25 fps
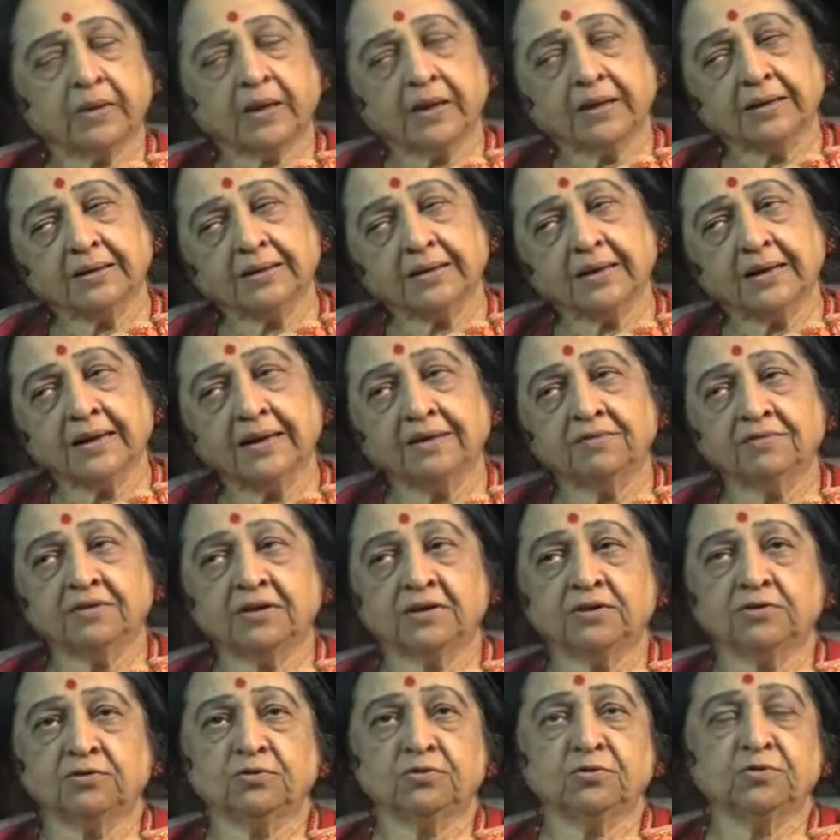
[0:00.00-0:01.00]
And then I
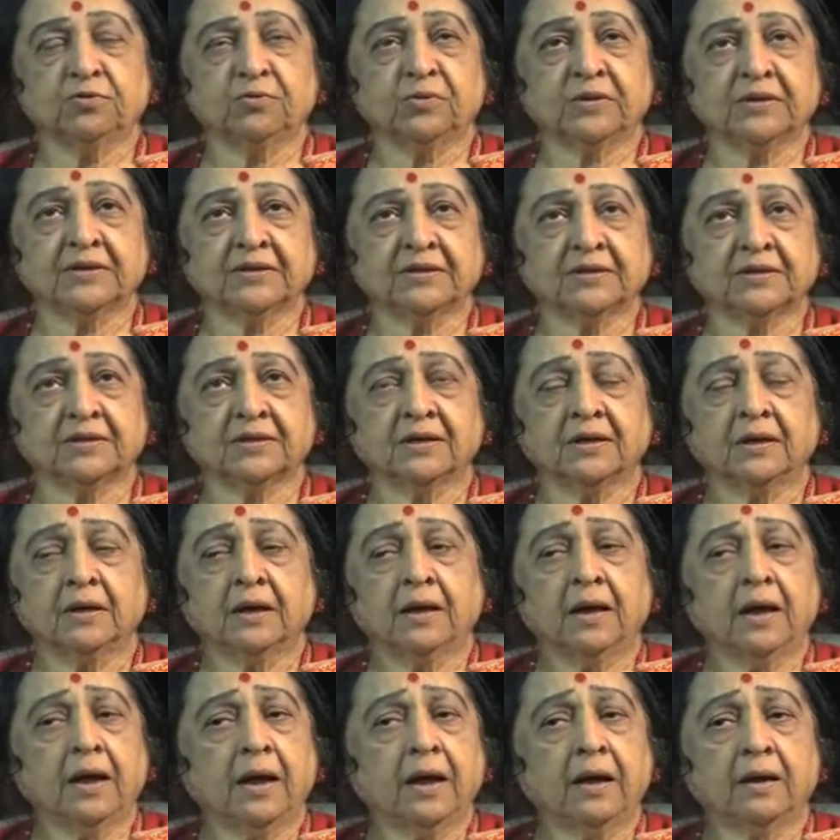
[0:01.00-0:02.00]
went to US,
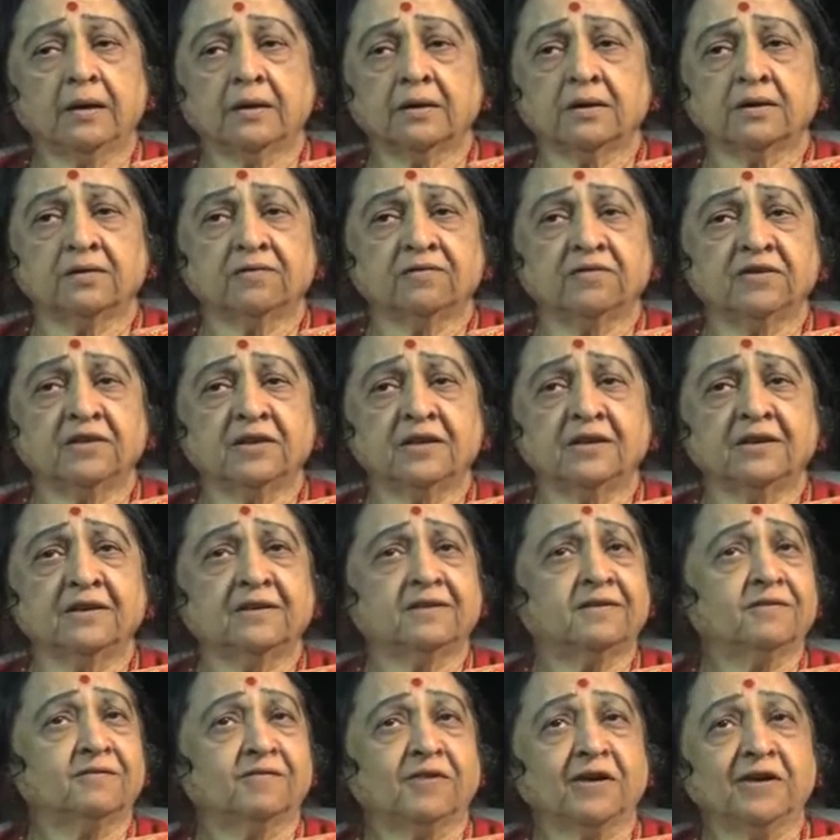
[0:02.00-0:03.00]
and within
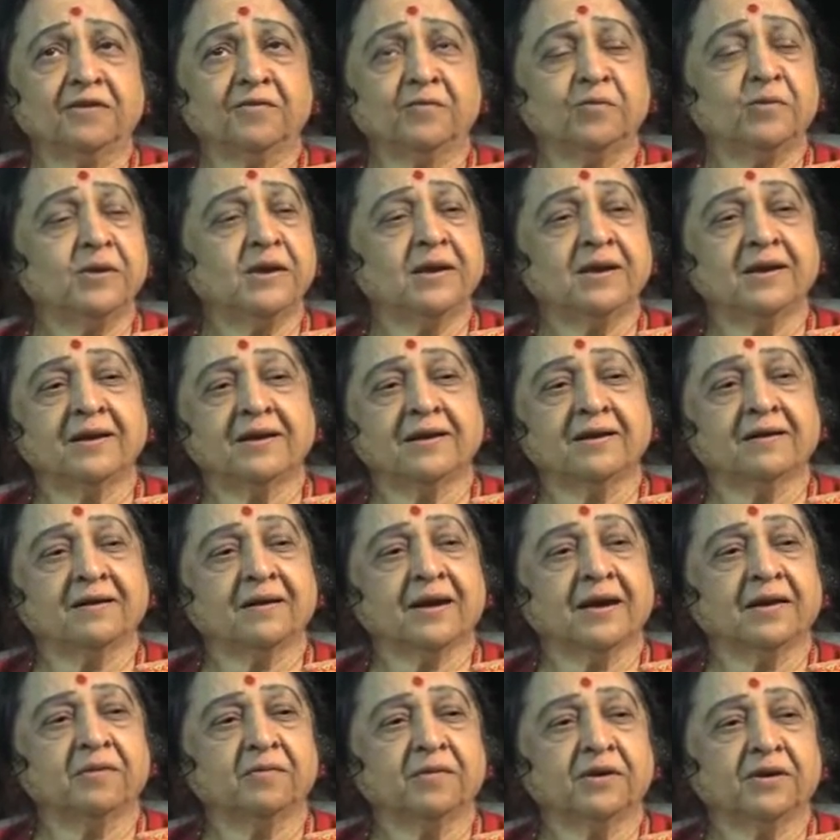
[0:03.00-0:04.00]
1 week,
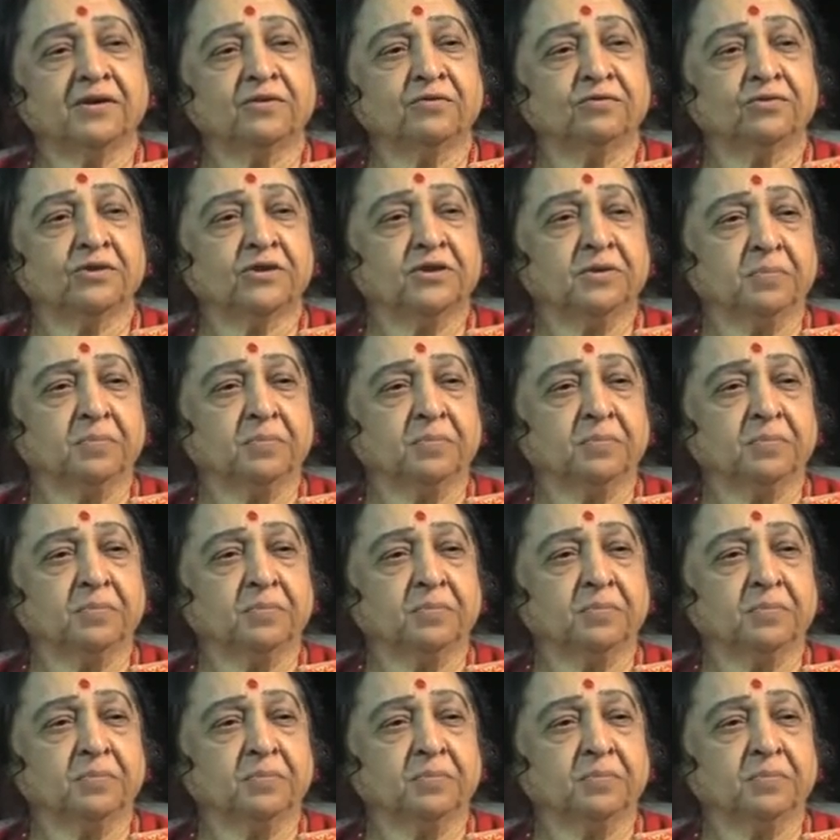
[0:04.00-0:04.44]
I went to the